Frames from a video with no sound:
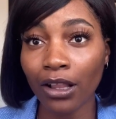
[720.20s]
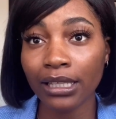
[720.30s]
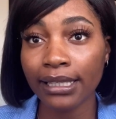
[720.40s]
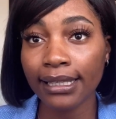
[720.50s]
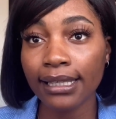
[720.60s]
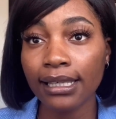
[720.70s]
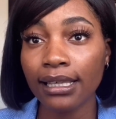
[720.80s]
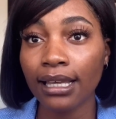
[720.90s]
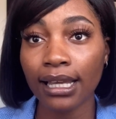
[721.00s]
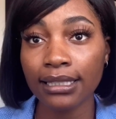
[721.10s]
bulky
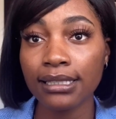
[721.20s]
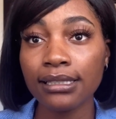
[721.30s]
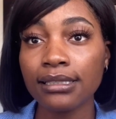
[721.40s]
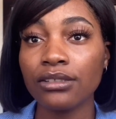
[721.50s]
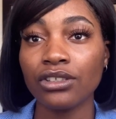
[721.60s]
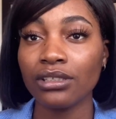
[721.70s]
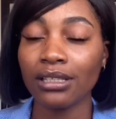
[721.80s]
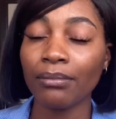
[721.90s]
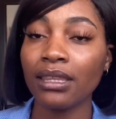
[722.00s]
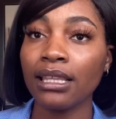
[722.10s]
undies,
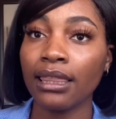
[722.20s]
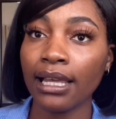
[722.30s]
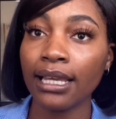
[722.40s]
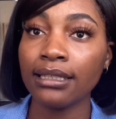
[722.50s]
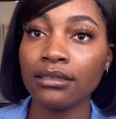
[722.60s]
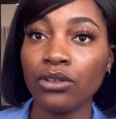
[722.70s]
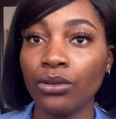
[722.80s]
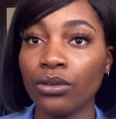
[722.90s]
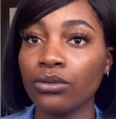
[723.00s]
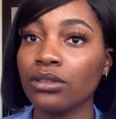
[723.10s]
just something light,
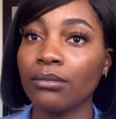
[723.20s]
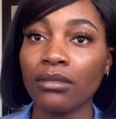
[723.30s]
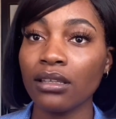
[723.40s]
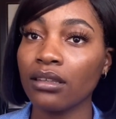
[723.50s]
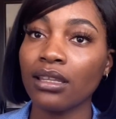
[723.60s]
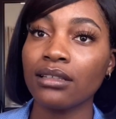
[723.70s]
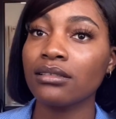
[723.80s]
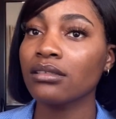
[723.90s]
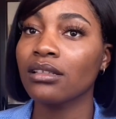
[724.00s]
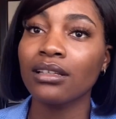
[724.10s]
you know, something
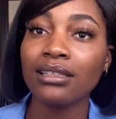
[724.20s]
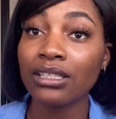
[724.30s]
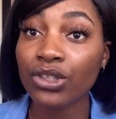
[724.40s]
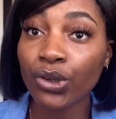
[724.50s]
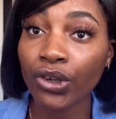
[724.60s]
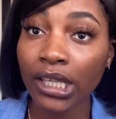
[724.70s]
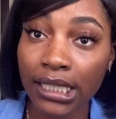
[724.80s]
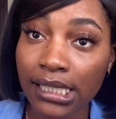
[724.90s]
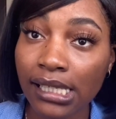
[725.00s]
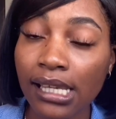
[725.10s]
that's
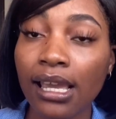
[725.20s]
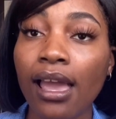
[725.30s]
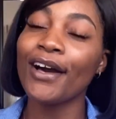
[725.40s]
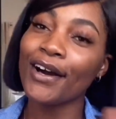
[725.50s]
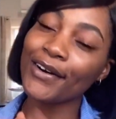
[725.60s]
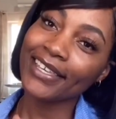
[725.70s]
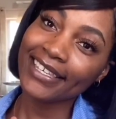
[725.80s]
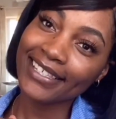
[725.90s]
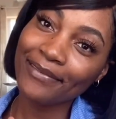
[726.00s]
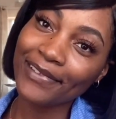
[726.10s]
discreet.
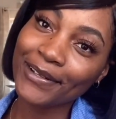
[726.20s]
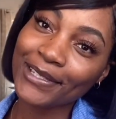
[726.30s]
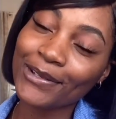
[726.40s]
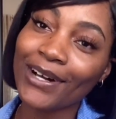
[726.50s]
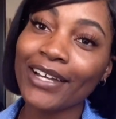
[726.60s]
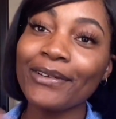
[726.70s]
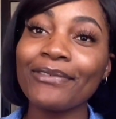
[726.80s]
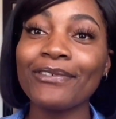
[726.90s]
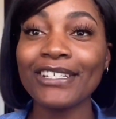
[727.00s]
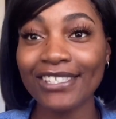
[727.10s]
Okay, Sunflower Squad,
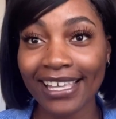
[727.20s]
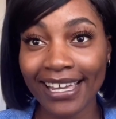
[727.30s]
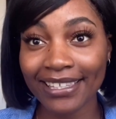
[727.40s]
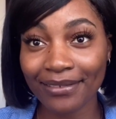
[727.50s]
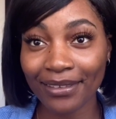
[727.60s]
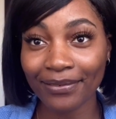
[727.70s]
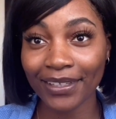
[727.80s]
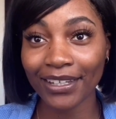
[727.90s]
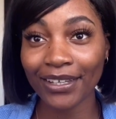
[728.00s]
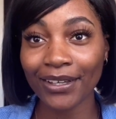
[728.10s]
we've reached the end of the
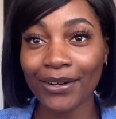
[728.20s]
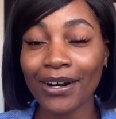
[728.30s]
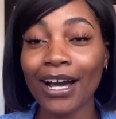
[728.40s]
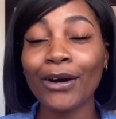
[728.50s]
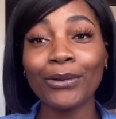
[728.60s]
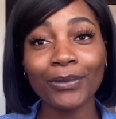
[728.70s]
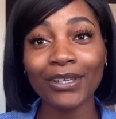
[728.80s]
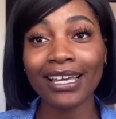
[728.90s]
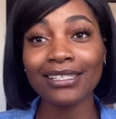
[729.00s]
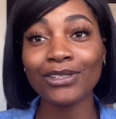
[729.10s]
video. I hope
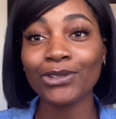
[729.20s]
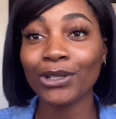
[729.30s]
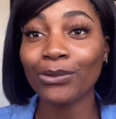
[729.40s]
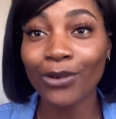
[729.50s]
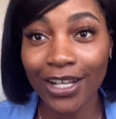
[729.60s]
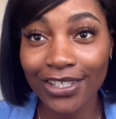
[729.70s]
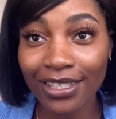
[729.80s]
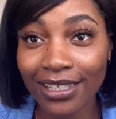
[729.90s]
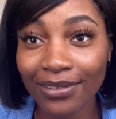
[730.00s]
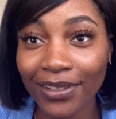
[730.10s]
you guys enjoyed
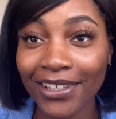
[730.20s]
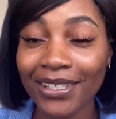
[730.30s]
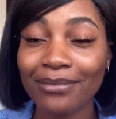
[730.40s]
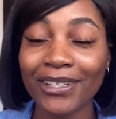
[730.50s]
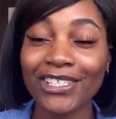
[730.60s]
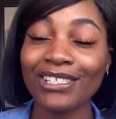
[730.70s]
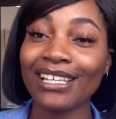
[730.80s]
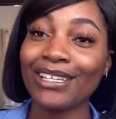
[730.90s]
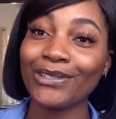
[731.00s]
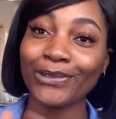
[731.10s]
watching this video as much as
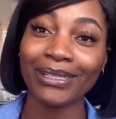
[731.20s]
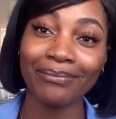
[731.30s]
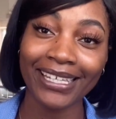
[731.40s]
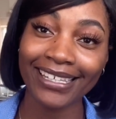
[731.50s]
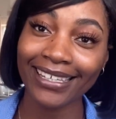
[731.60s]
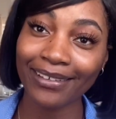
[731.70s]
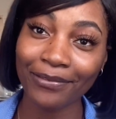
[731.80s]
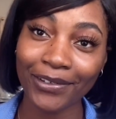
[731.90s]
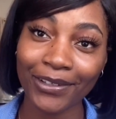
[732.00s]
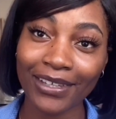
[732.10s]
I enjoyed making
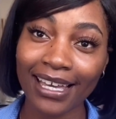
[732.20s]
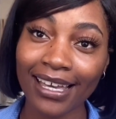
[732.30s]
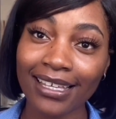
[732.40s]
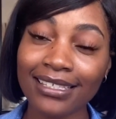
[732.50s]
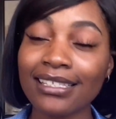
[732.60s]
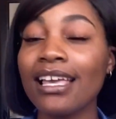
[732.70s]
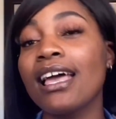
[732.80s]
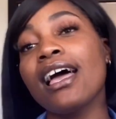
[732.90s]
it for you guys.